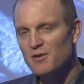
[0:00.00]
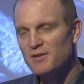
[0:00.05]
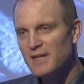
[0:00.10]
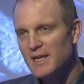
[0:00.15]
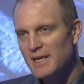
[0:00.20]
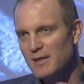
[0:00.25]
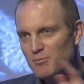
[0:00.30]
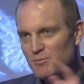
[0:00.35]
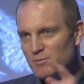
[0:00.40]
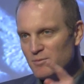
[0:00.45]

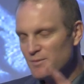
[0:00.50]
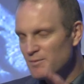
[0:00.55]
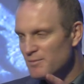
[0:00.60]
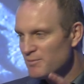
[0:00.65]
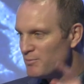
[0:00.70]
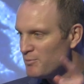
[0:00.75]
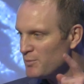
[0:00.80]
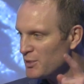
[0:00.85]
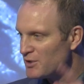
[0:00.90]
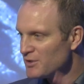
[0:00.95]
they
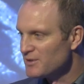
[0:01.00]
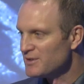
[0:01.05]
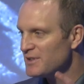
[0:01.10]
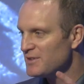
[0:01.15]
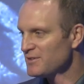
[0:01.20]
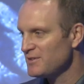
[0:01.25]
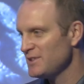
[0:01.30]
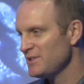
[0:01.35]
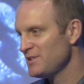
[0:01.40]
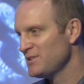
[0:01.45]
build
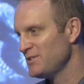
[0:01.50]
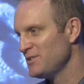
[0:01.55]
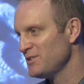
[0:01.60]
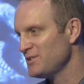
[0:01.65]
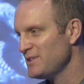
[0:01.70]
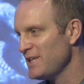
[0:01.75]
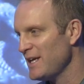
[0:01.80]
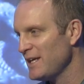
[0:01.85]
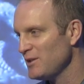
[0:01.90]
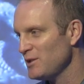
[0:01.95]
this into their
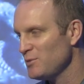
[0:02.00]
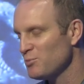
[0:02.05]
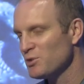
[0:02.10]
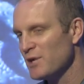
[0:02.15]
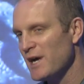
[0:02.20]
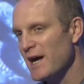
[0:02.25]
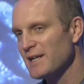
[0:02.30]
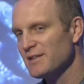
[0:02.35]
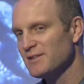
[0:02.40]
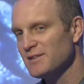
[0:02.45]
daily
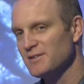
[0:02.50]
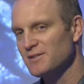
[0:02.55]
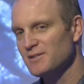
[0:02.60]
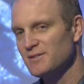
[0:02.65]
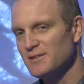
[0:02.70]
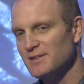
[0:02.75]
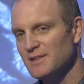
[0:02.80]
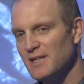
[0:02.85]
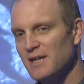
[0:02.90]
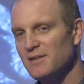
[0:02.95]

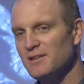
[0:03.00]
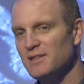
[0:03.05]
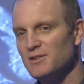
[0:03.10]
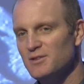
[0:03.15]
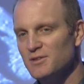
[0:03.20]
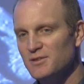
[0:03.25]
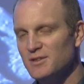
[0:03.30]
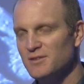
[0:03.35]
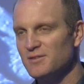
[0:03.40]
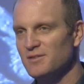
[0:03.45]
practice and how they
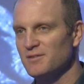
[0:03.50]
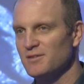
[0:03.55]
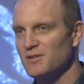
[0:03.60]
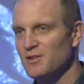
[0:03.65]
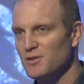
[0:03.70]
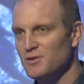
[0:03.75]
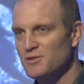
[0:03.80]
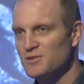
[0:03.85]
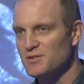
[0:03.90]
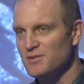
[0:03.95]
do this as
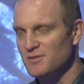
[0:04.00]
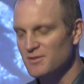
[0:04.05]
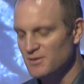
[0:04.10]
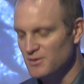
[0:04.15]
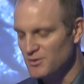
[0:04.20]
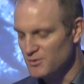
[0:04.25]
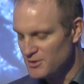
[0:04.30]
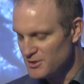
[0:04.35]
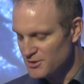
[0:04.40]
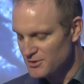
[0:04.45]
coaches.
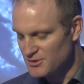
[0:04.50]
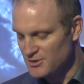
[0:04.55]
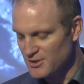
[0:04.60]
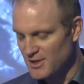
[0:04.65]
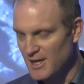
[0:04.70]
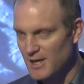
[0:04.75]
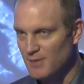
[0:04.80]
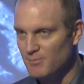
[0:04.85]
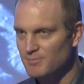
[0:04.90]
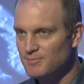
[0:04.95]
Do your
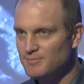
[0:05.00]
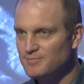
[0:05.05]
job.